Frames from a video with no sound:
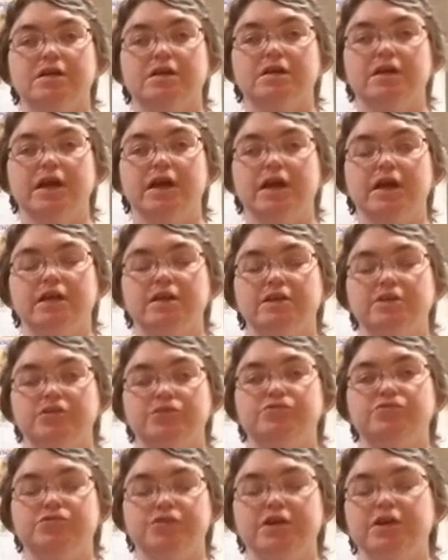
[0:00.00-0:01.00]
and you
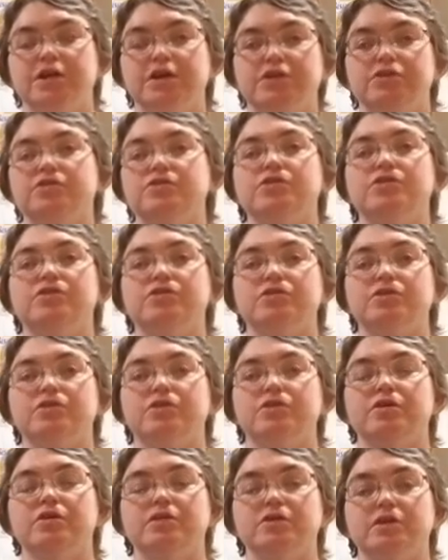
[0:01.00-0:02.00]
see your
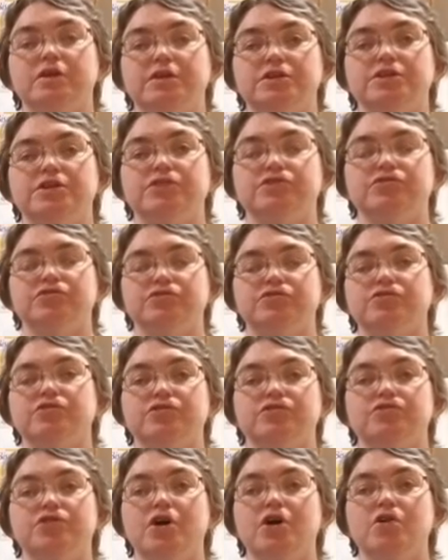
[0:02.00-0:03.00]
indentions in
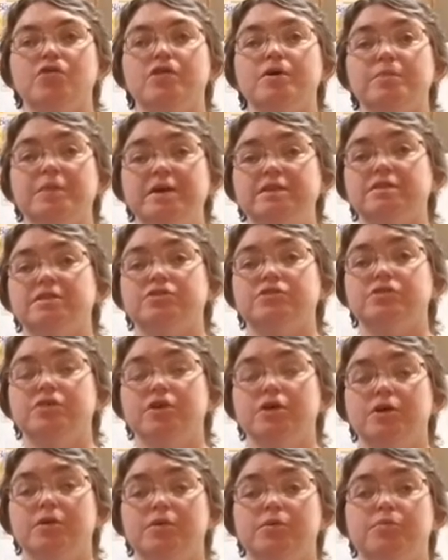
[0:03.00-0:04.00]
your dough, that means
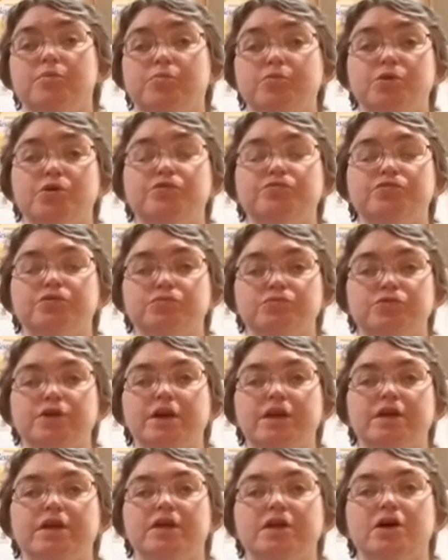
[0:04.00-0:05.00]
it's proofed,
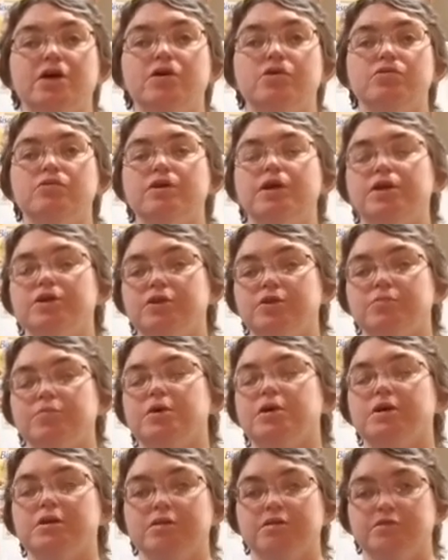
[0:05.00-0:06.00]
ready to go, and you can put
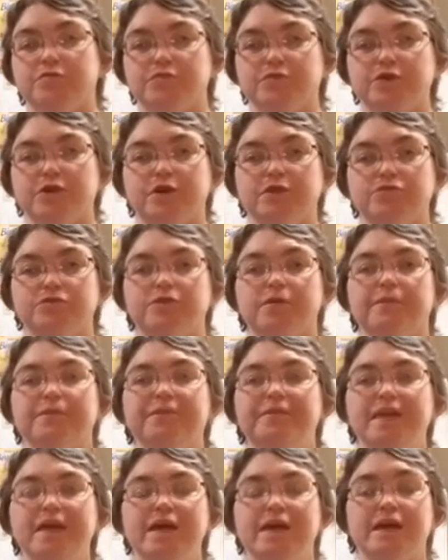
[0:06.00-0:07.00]
it in the fridge.
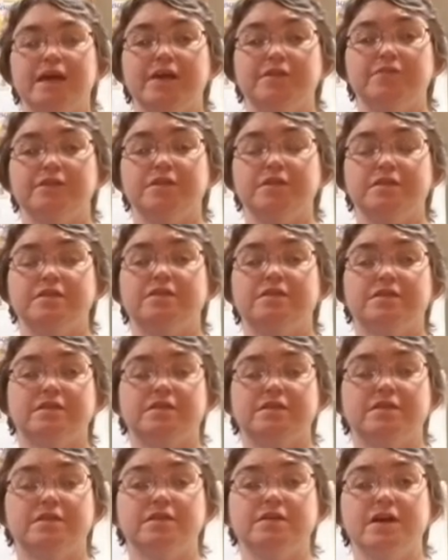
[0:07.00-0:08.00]
If it
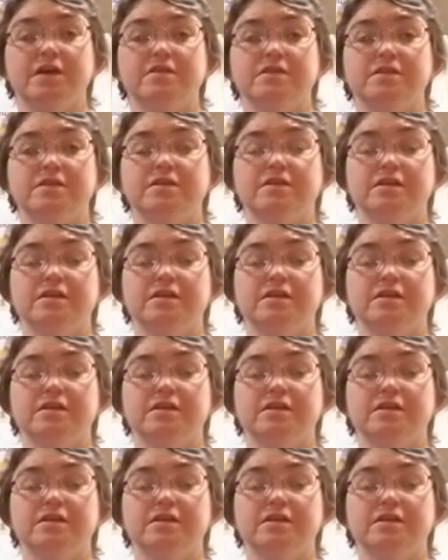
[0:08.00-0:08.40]
doesn't